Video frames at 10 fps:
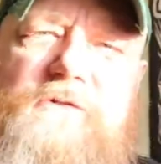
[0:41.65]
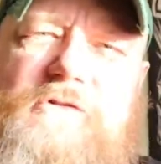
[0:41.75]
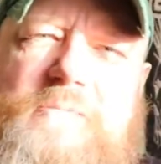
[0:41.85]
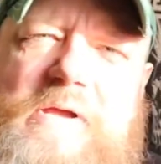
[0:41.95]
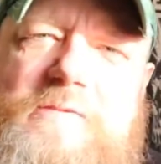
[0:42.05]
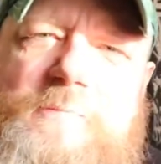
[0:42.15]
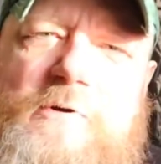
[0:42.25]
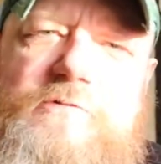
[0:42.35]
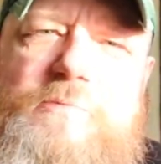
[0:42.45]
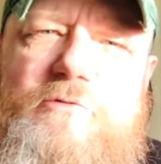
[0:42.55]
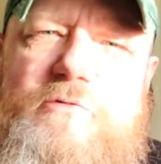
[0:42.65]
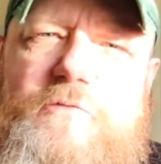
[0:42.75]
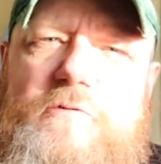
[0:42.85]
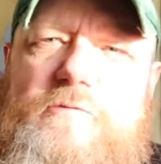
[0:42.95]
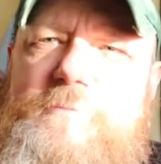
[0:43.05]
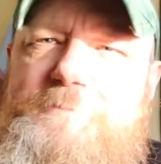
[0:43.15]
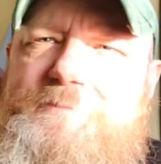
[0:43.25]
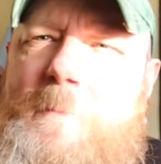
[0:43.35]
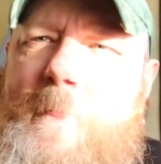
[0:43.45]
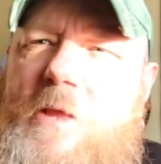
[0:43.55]
edition of Bands, Bikes and Booze Reviews.
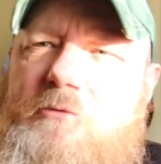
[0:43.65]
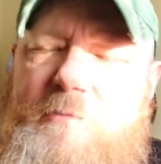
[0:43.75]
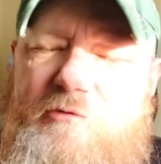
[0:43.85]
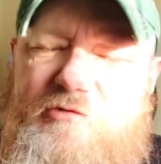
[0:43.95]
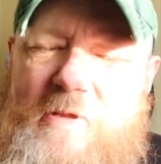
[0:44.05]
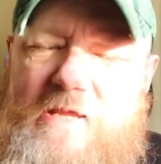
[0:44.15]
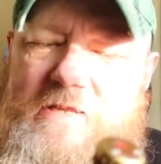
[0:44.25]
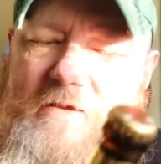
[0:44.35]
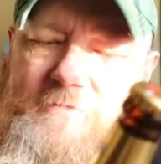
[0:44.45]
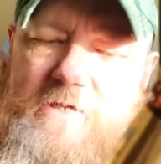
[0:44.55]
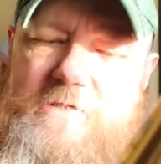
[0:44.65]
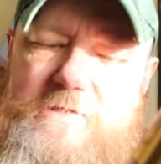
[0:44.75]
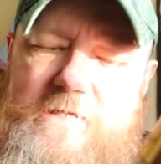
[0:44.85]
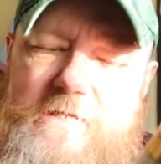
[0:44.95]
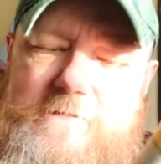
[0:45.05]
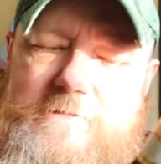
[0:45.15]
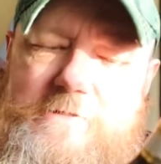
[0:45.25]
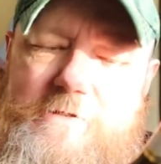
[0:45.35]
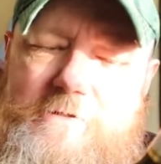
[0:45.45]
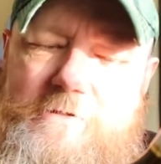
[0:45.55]
I was mooching about the other day
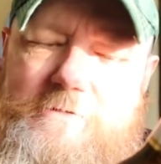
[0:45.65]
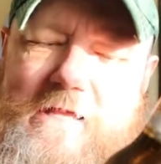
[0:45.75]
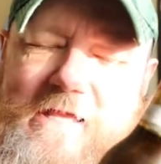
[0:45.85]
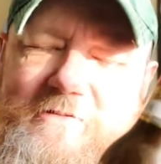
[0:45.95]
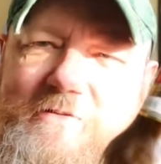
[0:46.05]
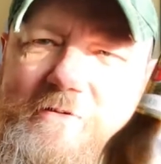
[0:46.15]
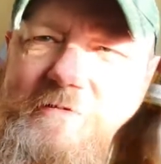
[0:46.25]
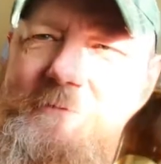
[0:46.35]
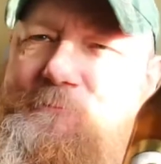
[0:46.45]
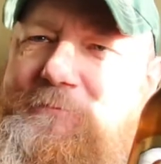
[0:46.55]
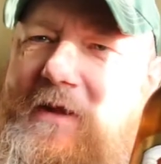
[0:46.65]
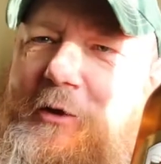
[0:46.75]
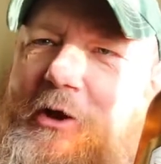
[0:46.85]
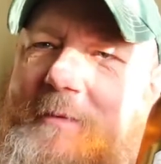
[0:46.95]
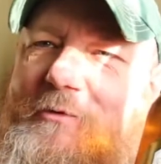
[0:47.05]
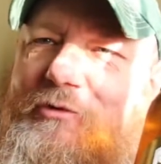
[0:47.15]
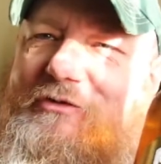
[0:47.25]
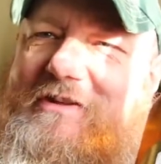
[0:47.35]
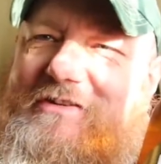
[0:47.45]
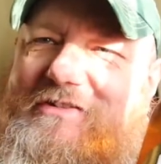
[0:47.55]
in Asda's, and I came
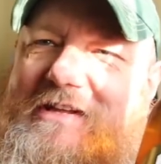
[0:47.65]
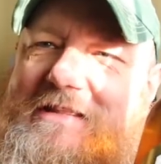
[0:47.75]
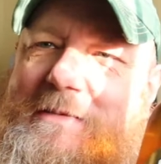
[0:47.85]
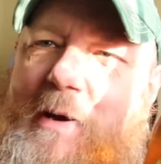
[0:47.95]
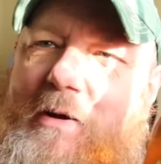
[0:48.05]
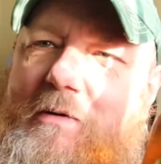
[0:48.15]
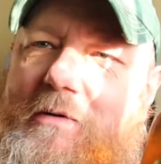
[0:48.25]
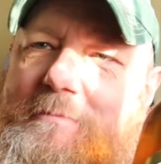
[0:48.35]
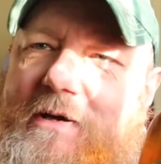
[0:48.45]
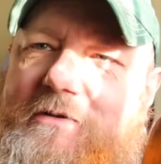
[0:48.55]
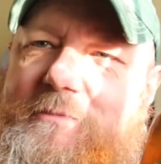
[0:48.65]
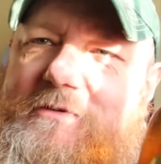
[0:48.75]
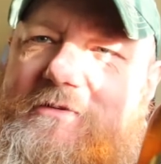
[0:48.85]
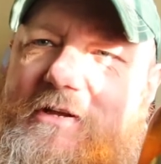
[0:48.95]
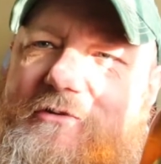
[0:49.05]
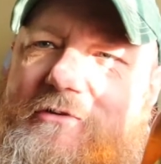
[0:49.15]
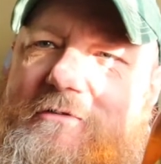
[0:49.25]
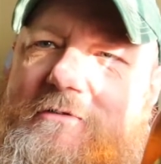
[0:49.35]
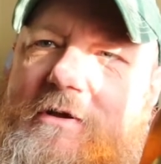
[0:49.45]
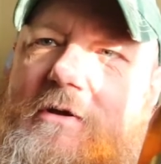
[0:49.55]
across this in the bargain basement
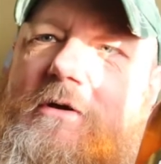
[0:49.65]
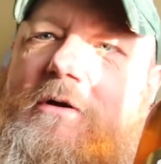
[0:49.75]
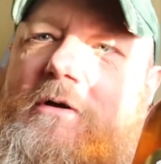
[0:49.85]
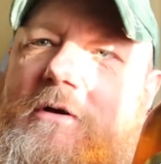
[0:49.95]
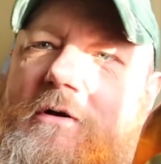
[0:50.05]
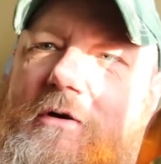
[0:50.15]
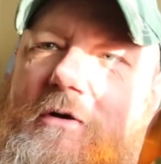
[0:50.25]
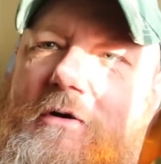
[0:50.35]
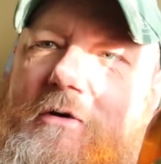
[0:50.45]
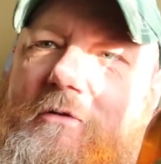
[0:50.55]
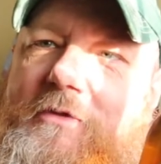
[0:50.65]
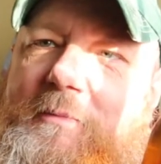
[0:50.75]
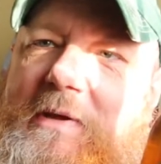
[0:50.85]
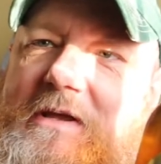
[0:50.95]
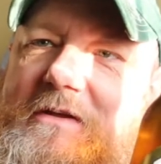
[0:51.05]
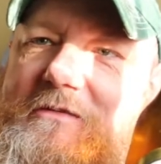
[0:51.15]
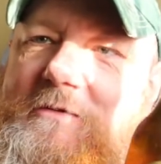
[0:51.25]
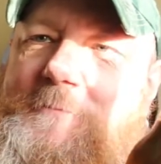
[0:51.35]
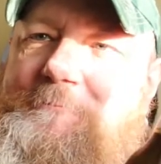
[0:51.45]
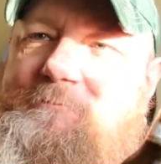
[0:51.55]
section of the beers.
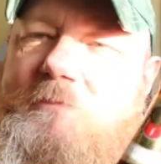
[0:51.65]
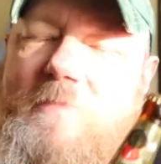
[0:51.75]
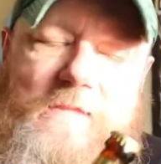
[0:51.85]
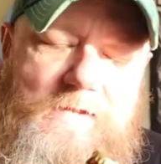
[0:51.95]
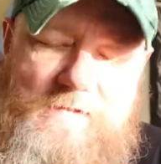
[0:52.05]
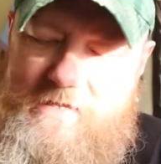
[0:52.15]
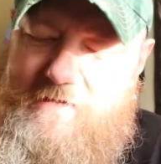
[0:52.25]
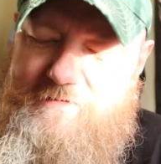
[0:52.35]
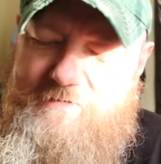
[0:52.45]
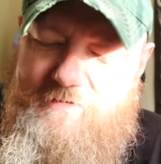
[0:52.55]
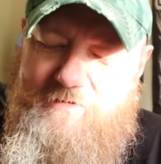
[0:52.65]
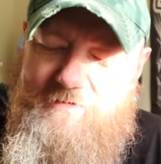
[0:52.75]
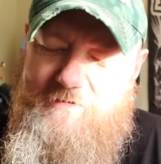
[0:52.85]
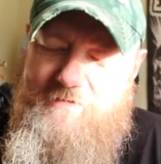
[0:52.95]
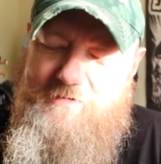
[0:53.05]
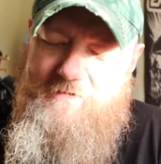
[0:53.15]
And this